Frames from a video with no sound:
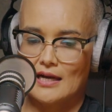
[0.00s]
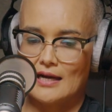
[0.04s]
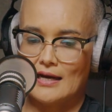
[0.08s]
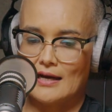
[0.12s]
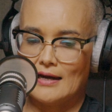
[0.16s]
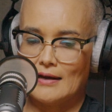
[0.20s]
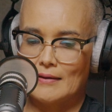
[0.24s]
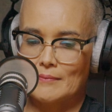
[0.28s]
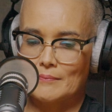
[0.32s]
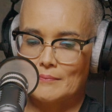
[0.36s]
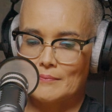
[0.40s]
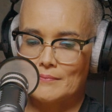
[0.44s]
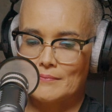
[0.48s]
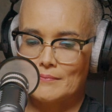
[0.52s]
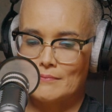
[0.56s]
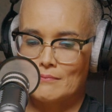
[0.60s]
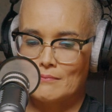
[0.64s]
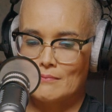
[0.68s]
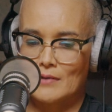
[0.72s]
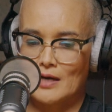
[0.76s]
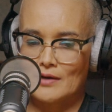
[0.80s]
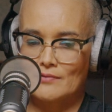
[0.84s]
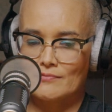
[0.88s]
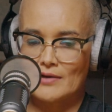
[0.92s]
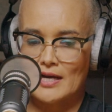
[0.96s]

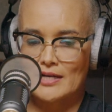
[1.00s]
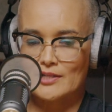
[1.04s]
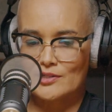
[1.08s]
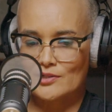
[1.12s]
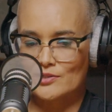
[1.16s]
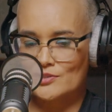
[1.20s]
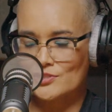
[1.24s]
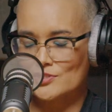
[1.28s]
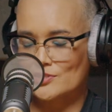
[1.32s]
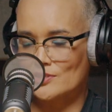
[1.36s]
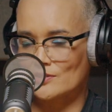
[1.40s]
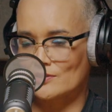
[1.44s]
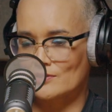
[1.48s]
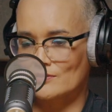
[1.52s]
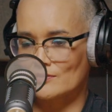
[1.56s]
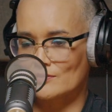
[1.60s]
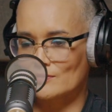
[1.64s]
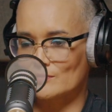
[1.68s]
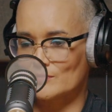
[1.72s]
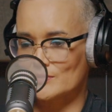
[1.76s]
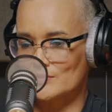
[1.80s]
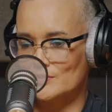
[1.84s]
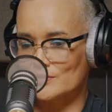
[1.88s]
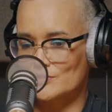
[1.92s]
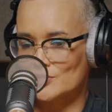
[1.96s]
My radio
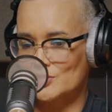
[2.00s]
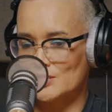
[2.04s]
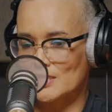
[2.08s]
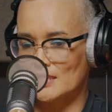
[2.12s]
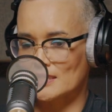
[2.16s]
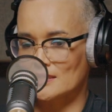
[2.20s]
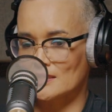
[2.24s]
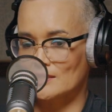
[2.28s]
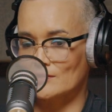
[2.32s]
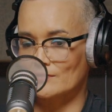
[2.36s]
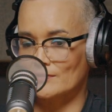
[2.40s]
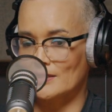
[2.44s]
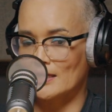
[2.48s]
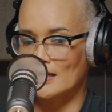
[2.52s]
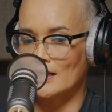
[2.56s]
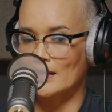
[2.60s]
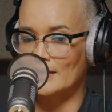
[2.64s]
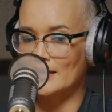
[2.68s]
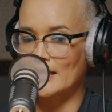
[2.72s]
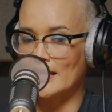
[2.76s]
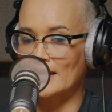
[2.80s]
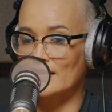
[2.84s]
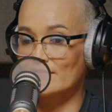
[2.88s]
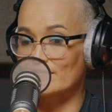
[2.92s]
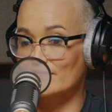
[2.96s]
show was on shaky
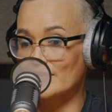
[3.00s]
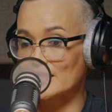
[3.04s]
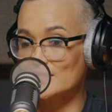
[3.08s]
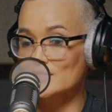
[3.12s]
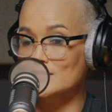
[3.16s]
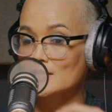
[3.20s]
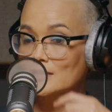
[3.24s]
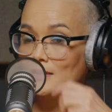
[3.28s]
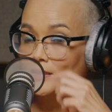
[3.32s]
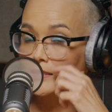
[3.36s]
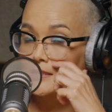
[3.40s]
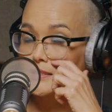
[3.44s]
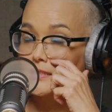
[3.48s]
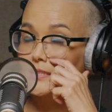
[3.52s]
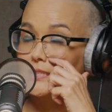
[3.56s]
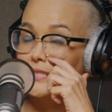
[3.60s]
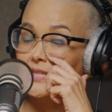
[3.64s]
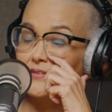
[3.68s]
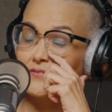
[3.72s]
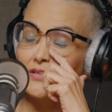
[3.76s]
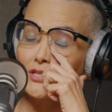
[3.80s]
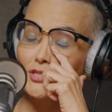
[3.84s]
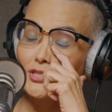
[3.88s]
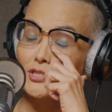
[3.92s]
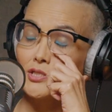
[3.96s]
ground, and eventually the
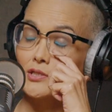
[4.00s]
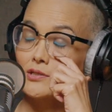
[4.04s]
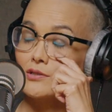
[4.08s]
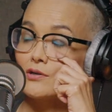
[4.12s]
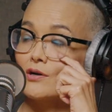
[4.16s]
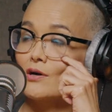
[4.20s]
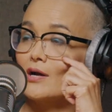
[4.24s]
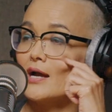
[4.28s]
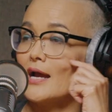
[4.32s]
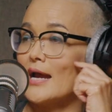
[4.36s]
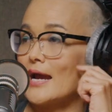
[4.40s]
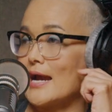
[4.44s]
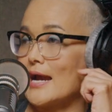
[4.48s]
TV show got